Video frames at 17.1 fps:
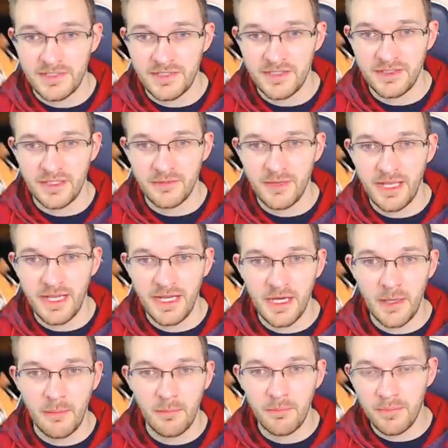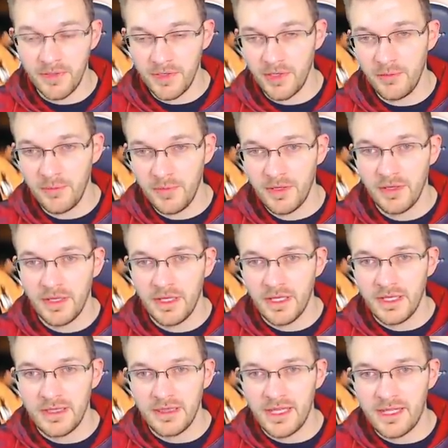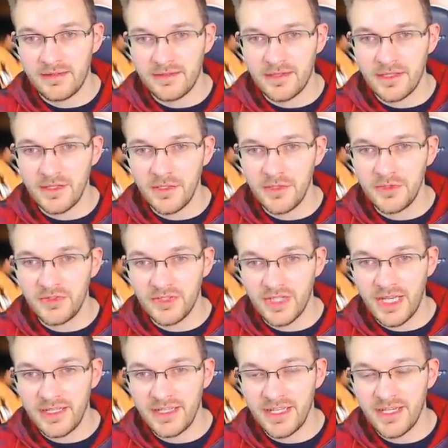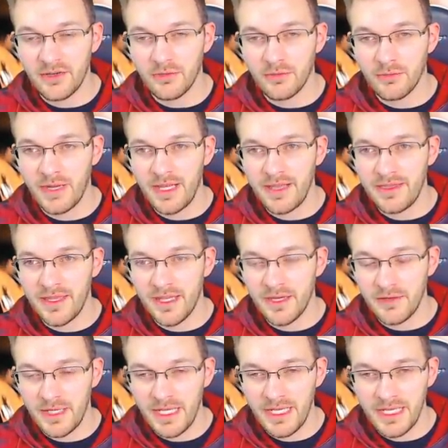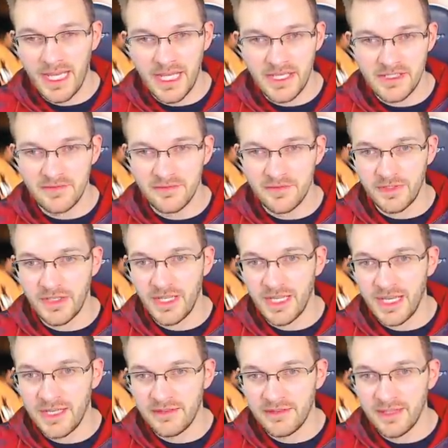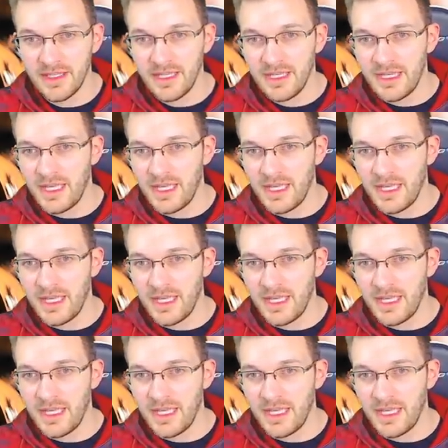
As you can see right here, boom, that's the new sidekick right there in action for you guys.